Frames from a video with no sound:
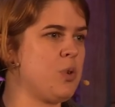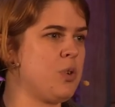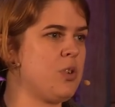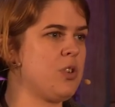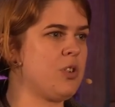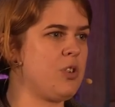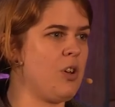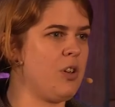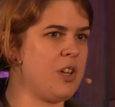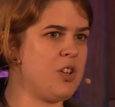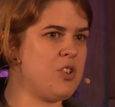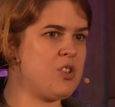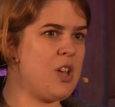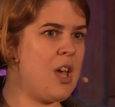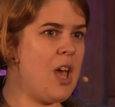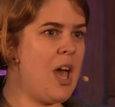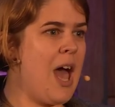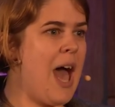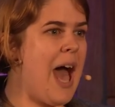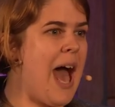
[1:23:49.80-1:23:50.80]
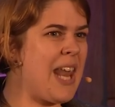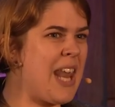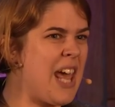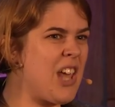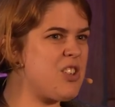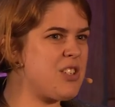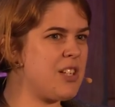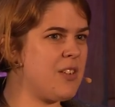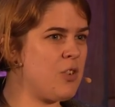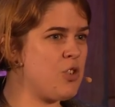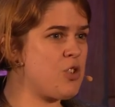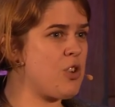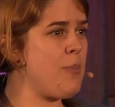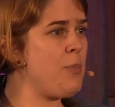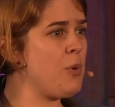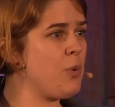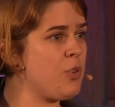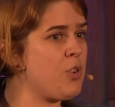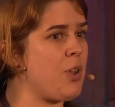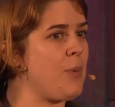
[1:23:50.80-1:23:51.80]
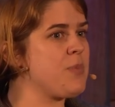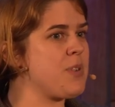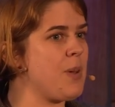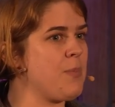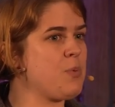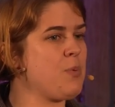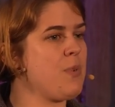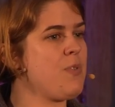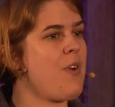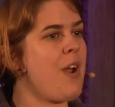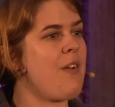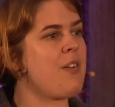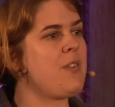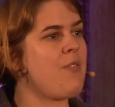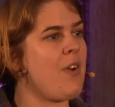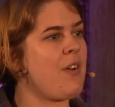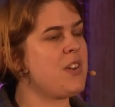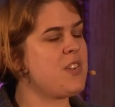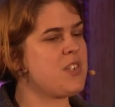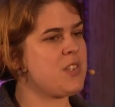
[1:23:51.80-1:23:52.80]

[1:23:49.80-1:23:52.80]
would acknowledge. And actually, the trouble sometimes with very, very